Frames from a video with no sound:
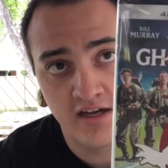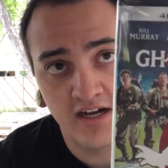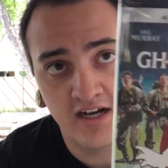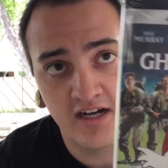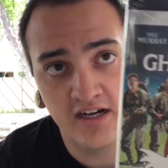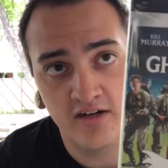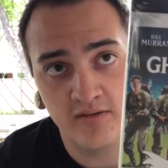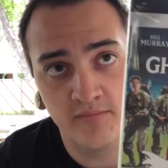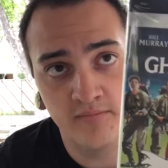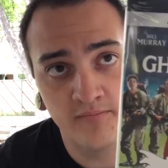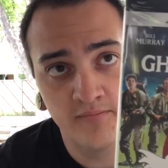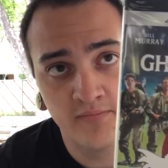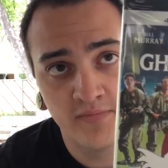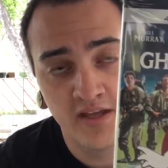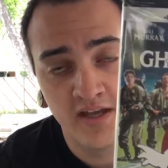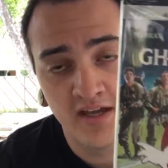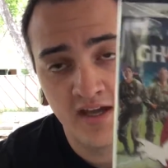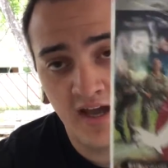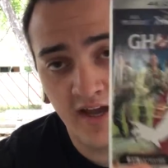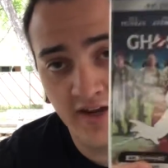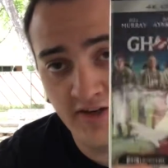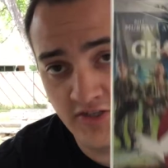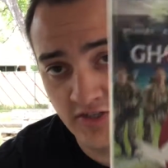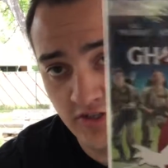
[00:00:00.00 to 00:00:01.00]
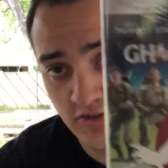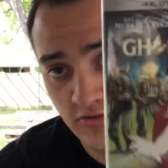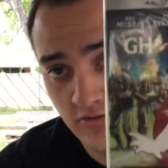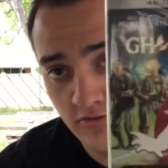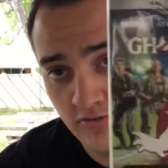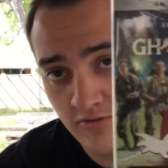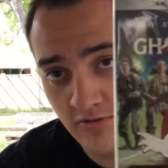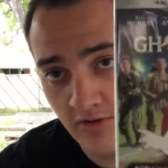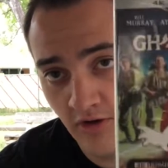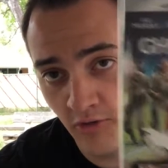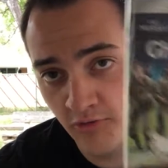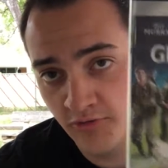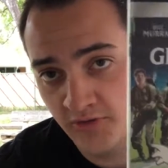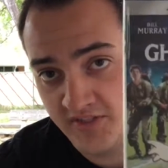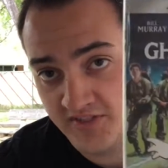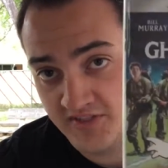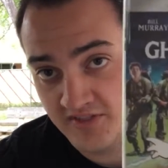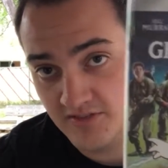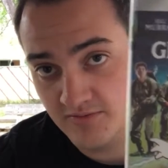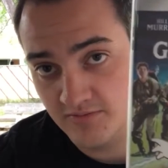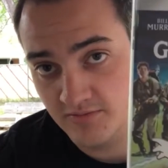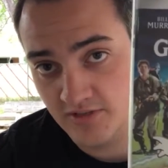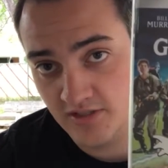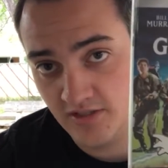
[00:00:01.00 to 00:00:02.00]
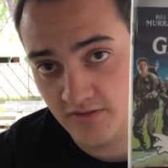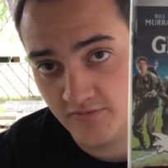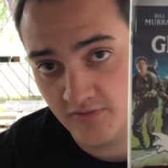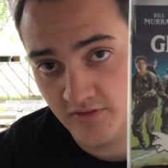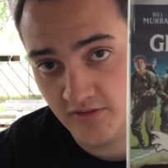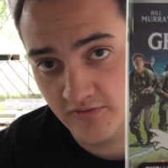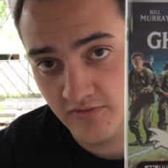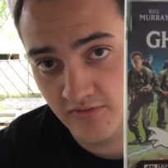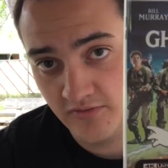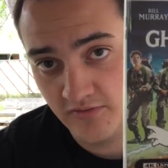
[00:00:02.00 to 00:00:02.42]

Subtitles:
I do own the slip cover